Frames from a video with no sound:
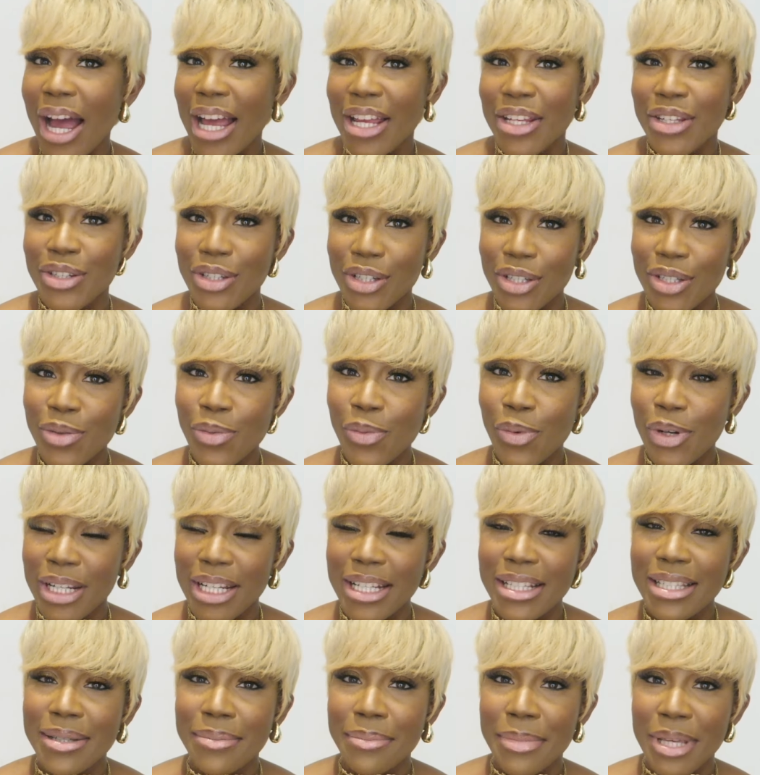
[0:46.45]
I just
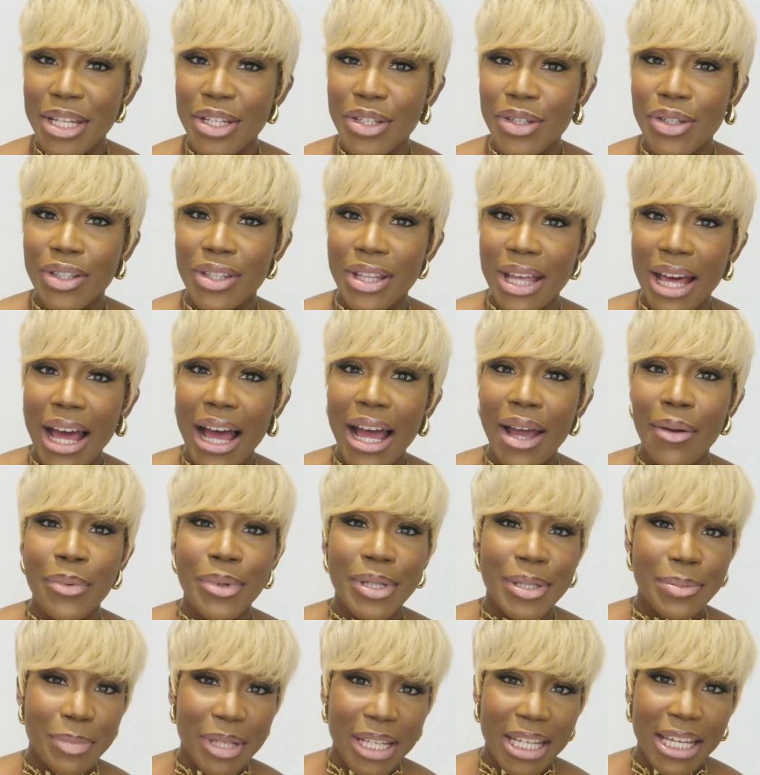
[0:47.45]
wanted to make sure that I
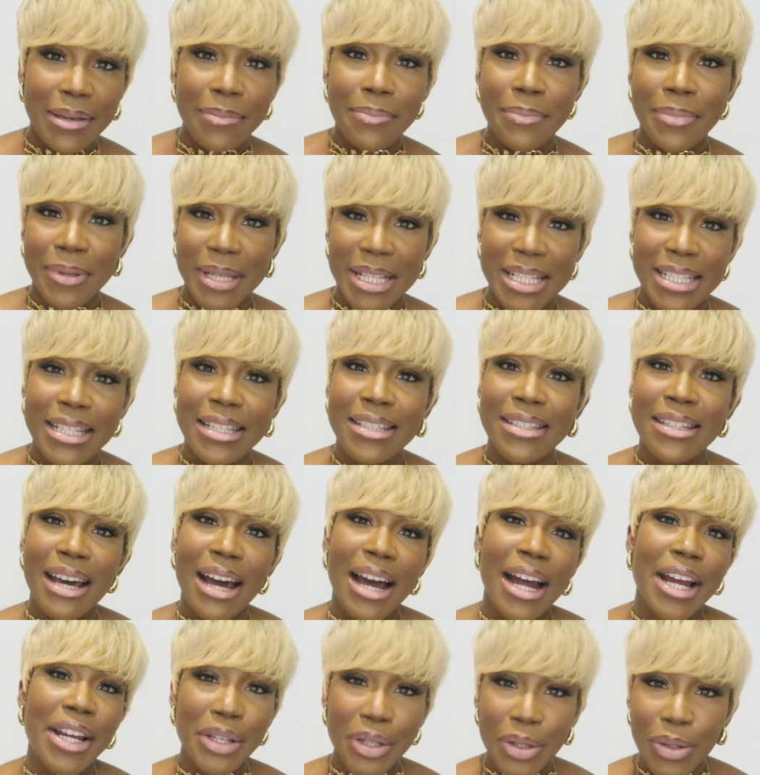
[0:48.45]
was picking pieces that
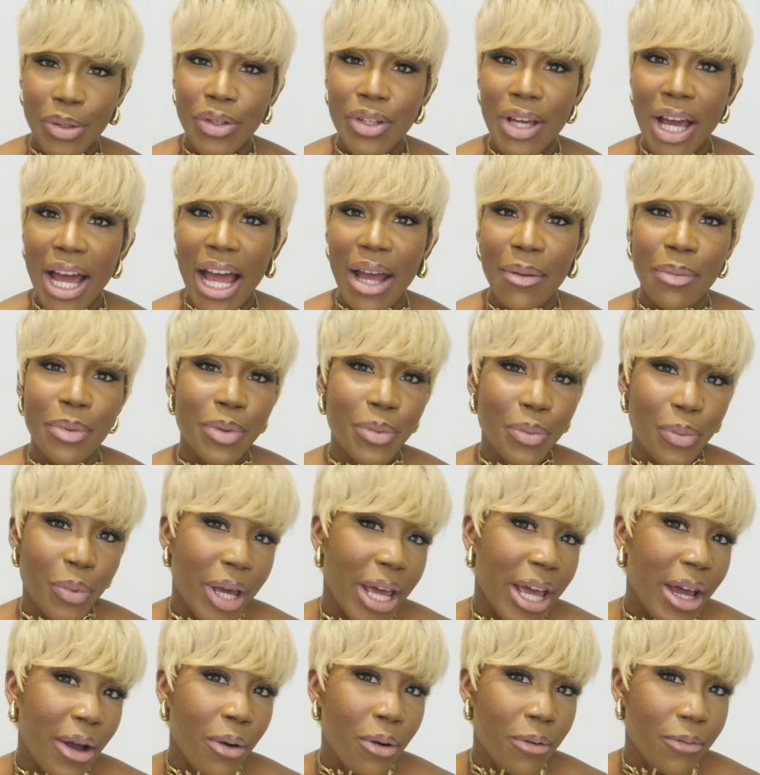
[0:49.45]
I know that I would
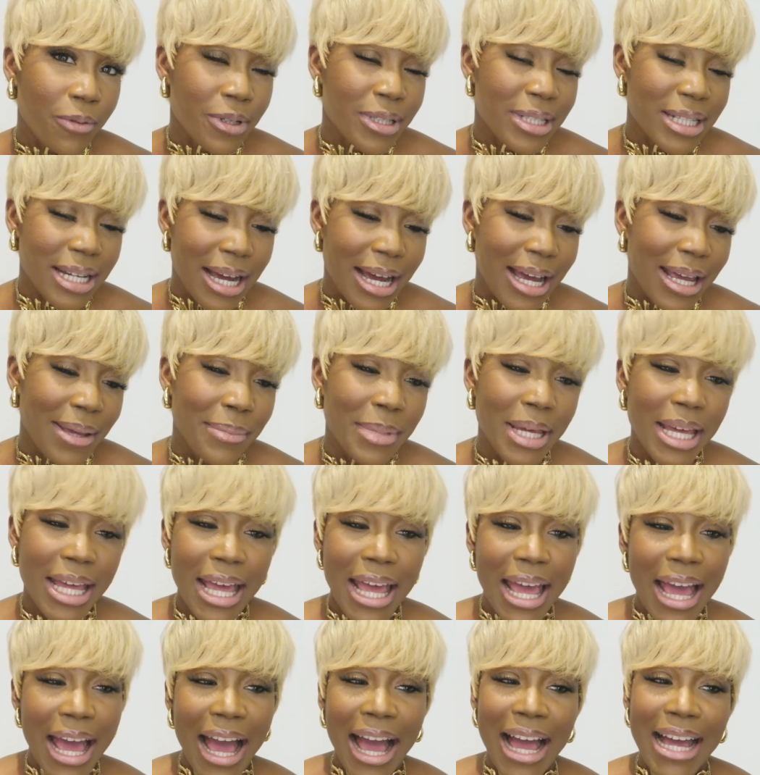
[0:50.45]
wear over time
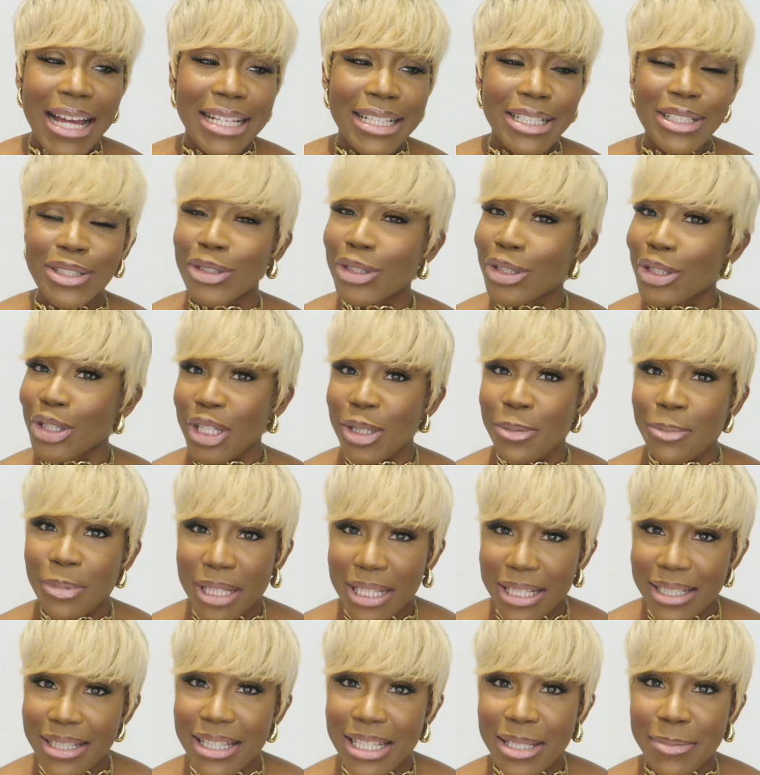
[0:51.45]
and not just
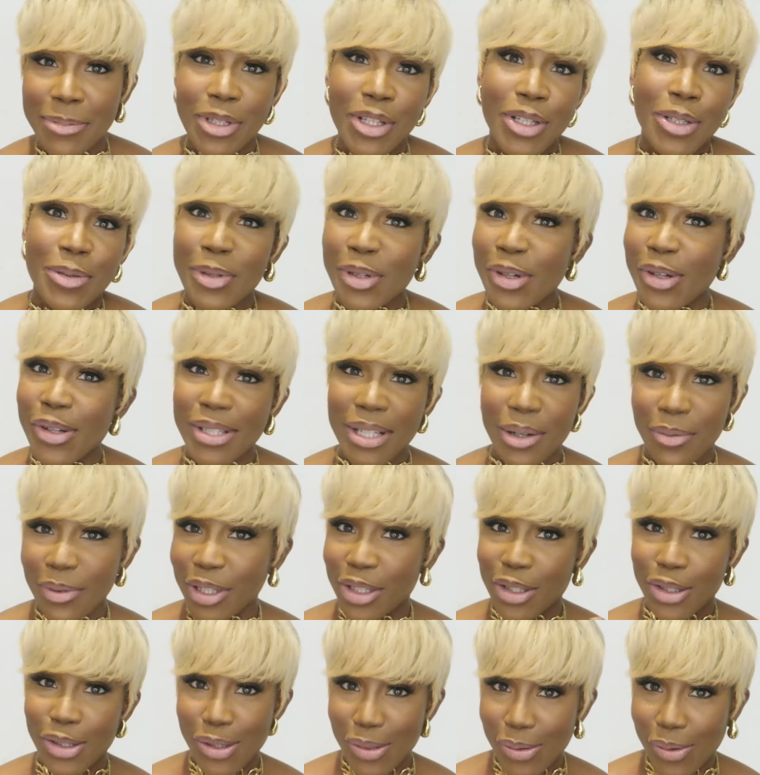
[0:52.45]
pieces just because I
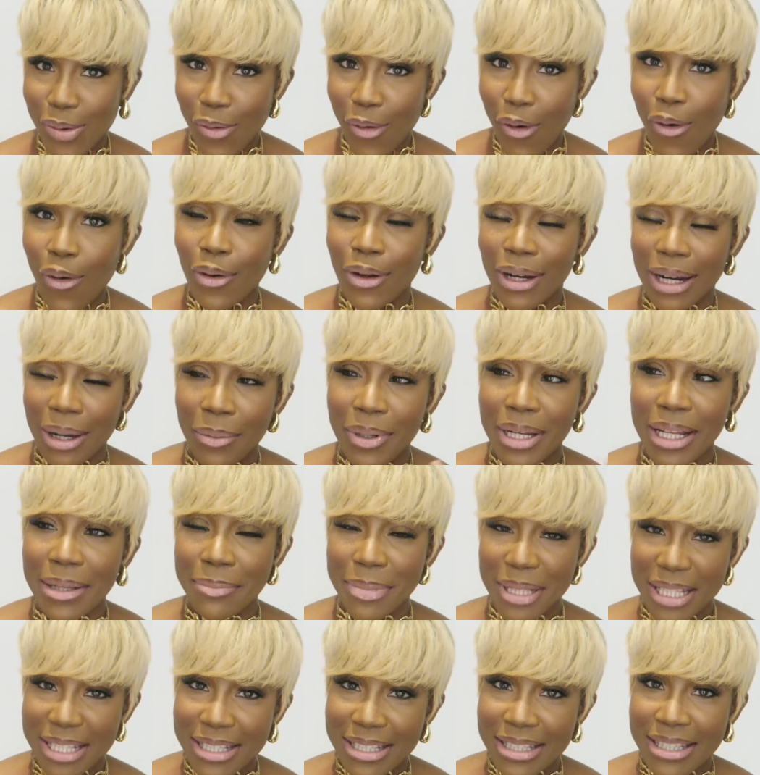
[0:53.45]
wanted to do a haul. I wanted
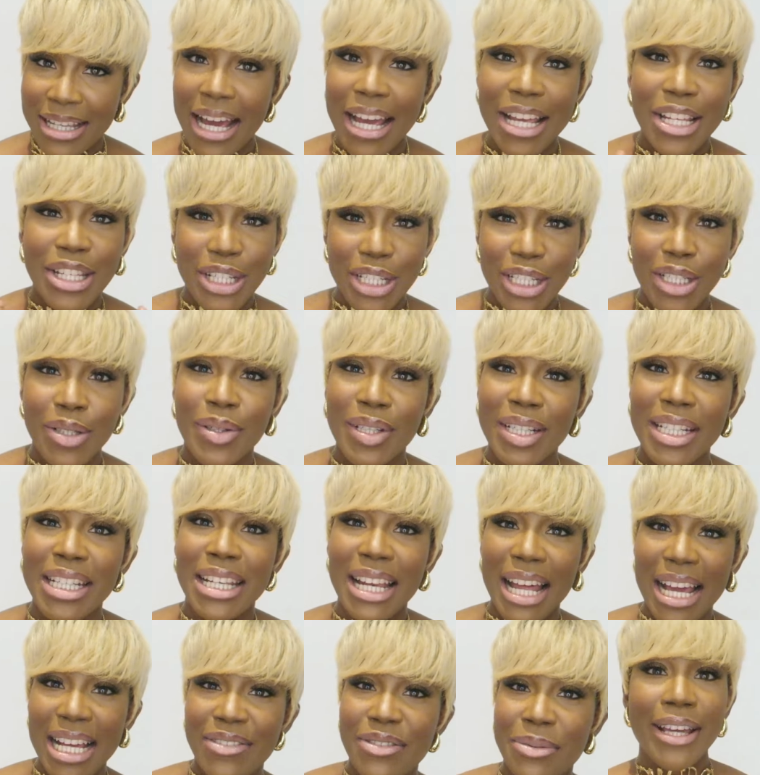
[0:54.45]
pieces that I genuinely
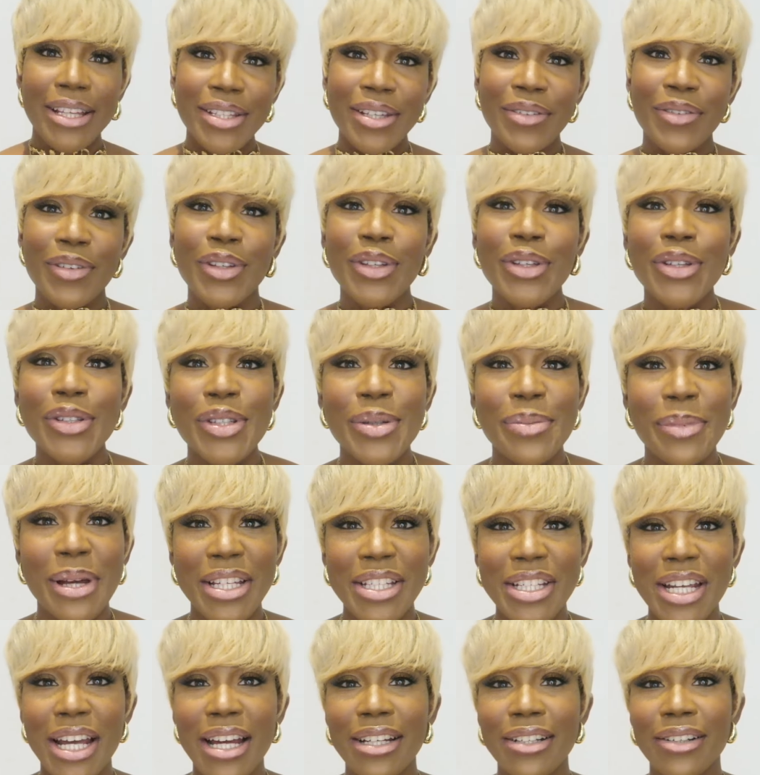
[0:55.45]
liked. Okay, so if you're new to my
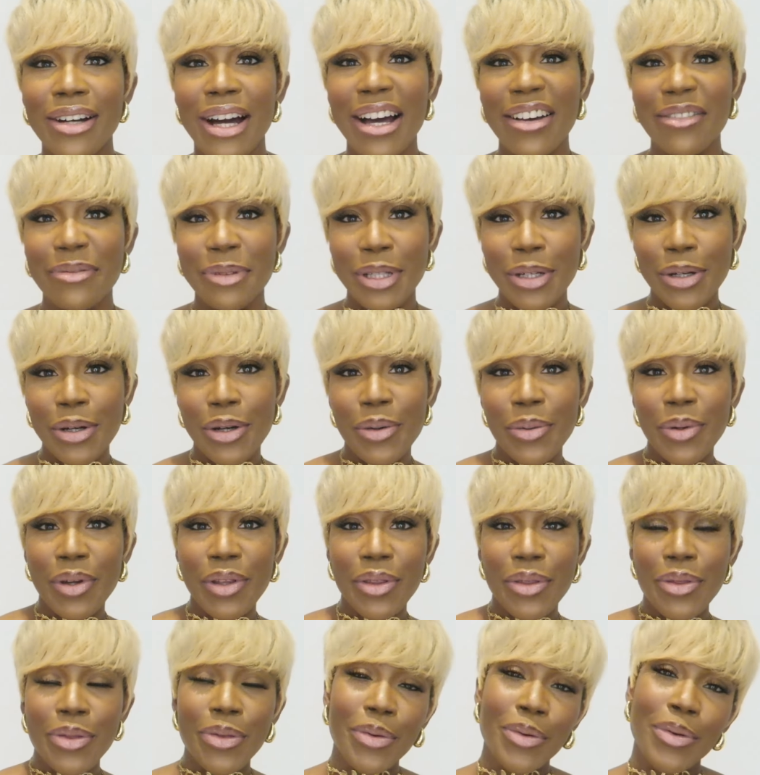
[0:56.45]
channel, I've been
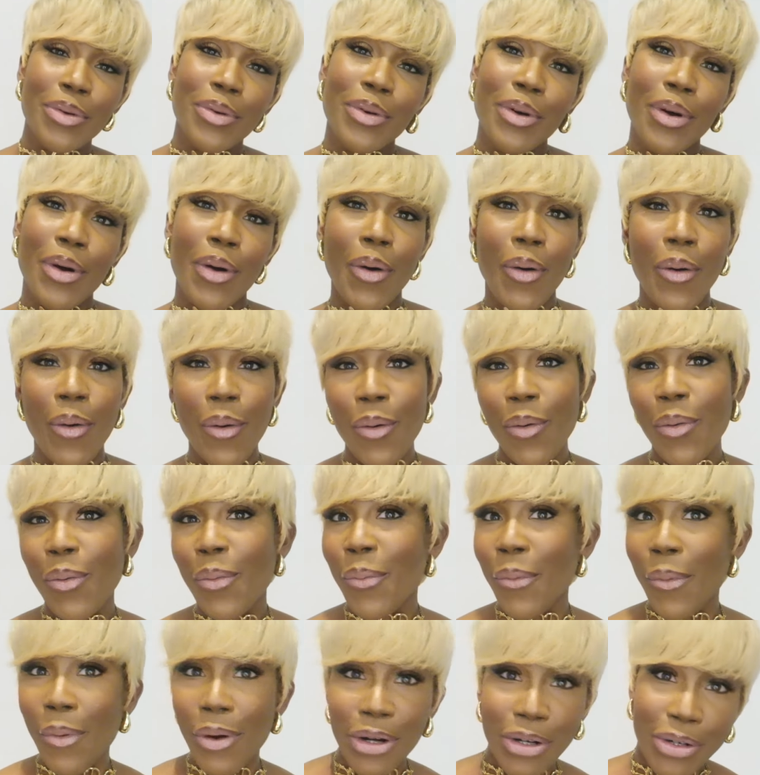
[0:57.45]
going through a whole
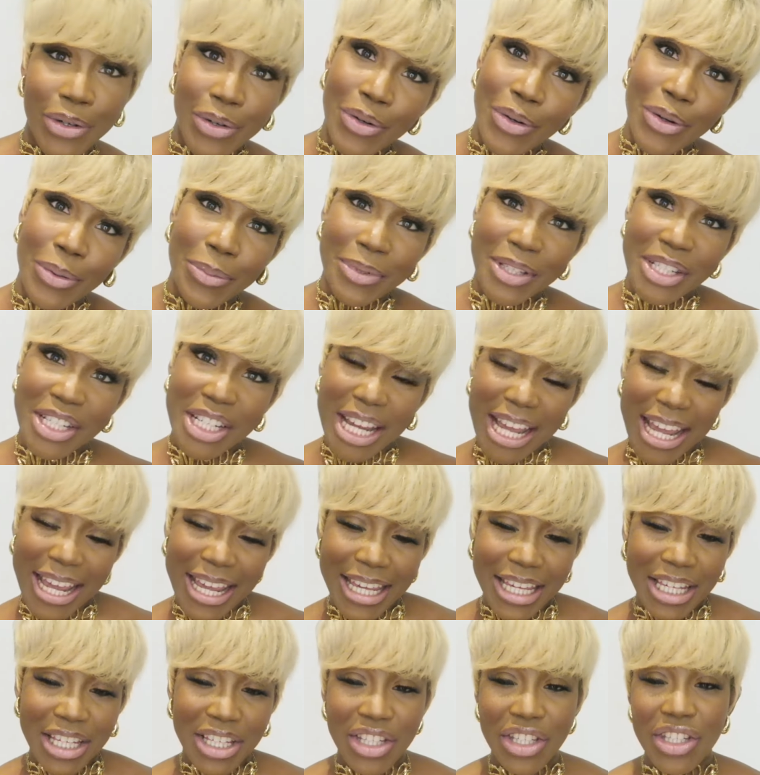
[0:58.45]
wardrobe
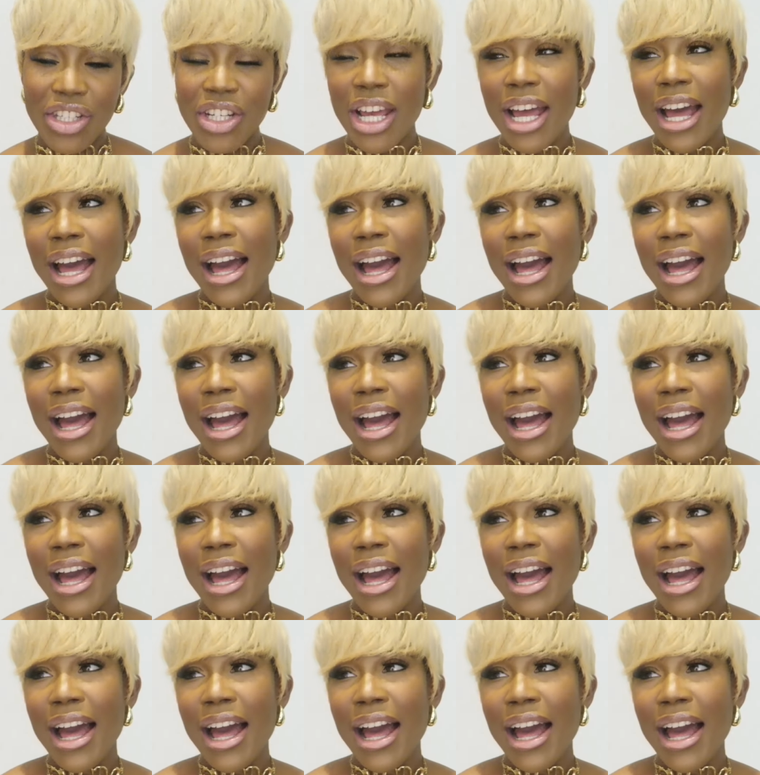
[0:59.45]
change.